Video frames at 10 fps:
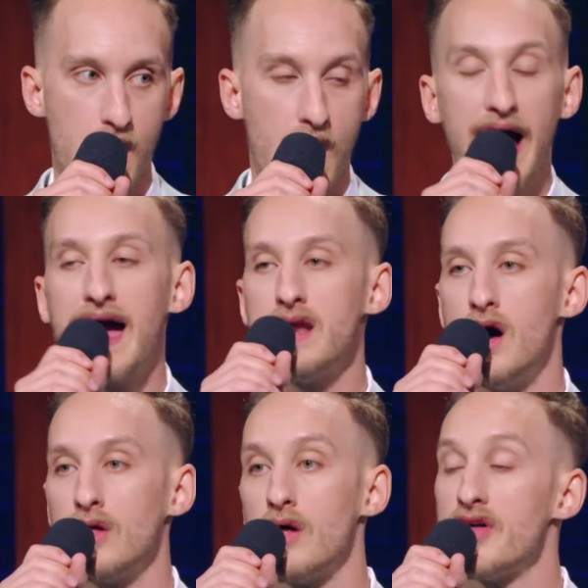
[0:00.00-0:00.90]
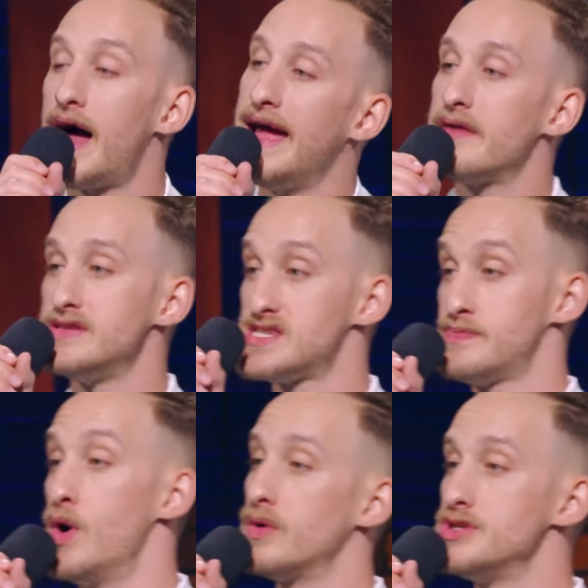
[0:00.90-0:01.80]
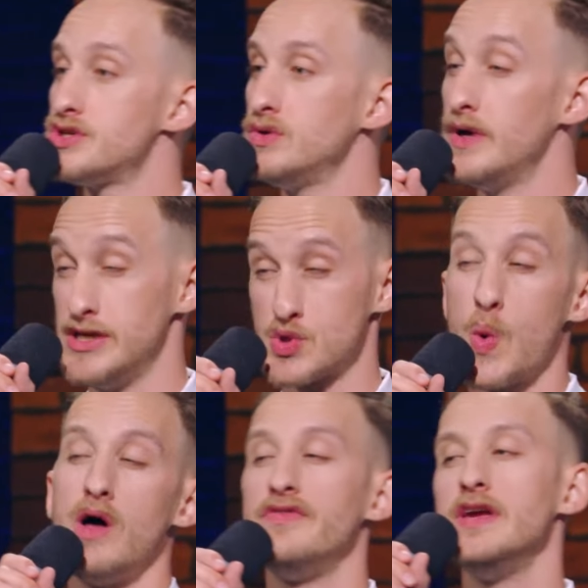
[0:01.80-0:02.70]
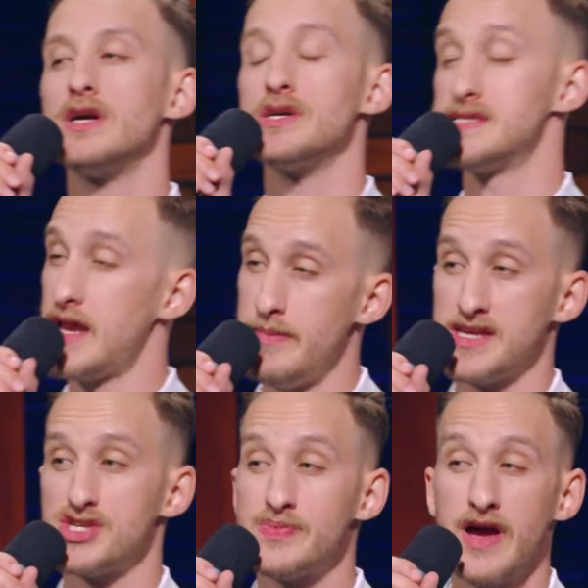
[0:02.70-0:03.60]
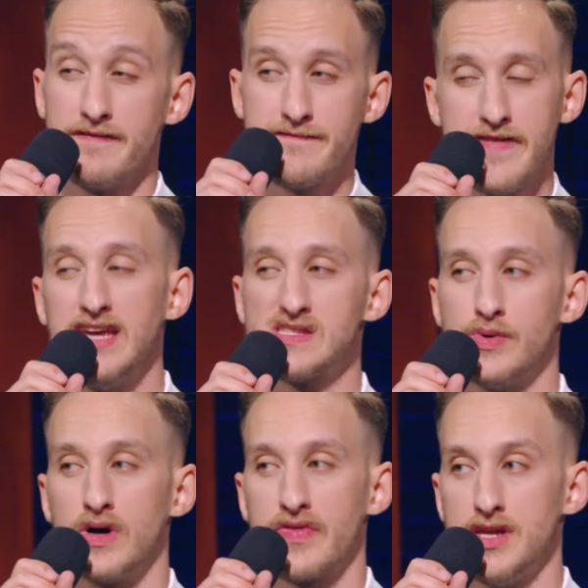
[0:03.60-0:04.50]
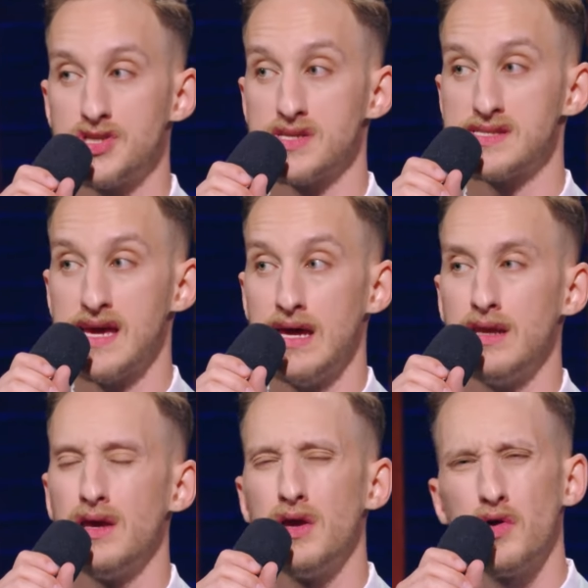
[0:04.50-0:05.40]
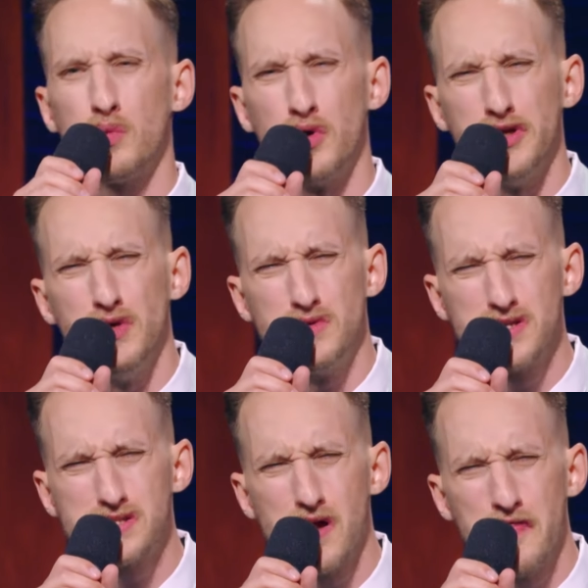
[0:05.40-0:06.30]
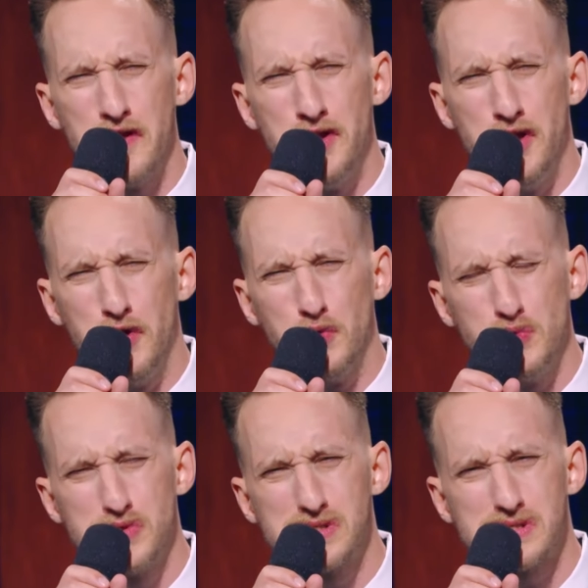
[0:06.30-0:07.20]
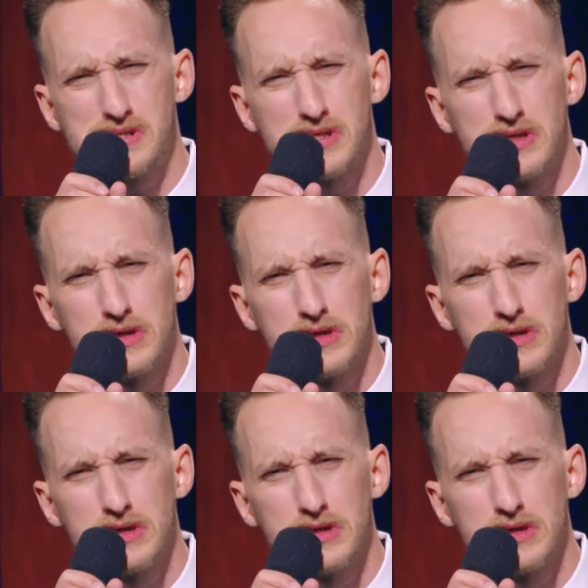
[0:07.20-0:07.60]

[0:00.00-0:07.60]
I had an uncle that I haven't spoken to in twelve years that messaged me on Facebook that just said, were you just on the news?